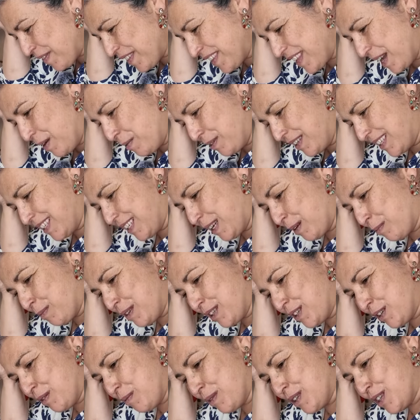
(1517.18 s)
That will take
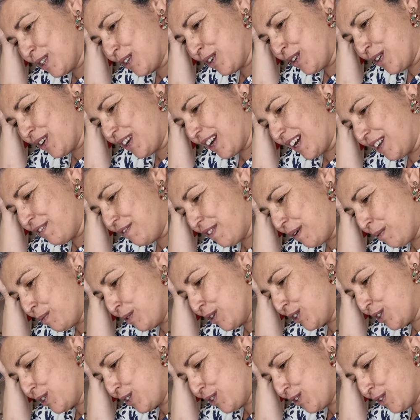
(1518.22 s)
me so much longer if I
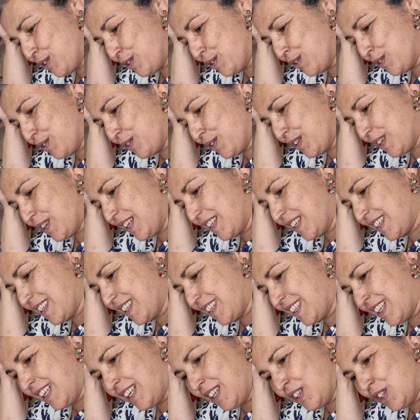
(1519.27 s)
was to
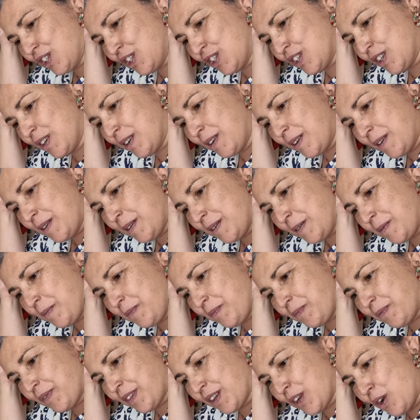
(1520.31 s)
stitch
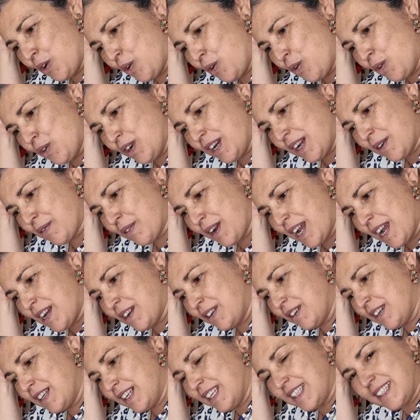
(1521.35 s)
all
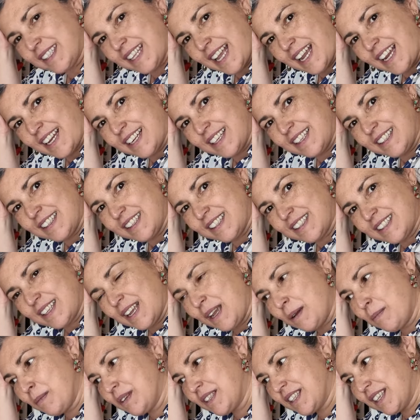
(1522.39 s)
around exactly the
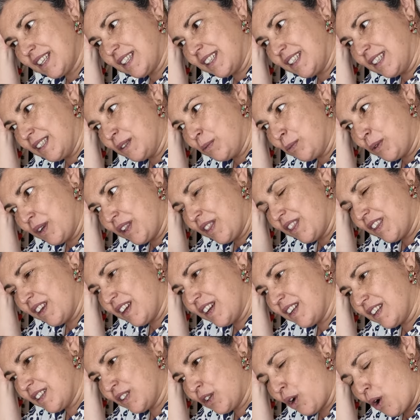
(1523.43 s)
same as I did with
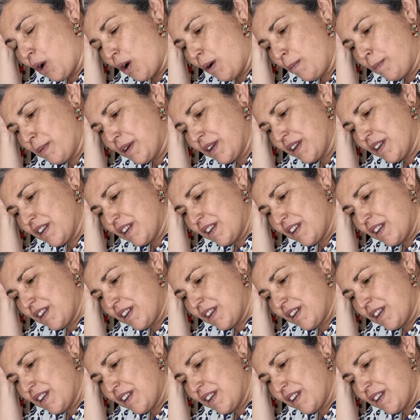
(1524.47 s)
the top,